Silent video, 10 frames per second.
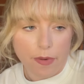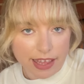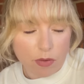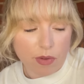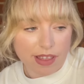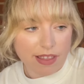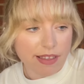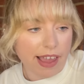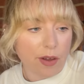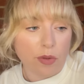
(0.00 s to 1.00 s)
This was in the
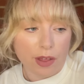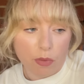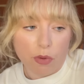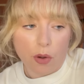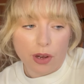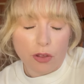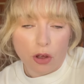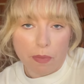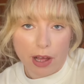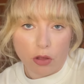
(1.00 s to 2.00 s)
sale. This was only
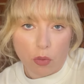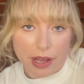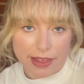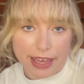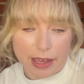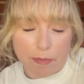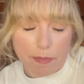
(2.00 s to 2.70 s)
£2.20,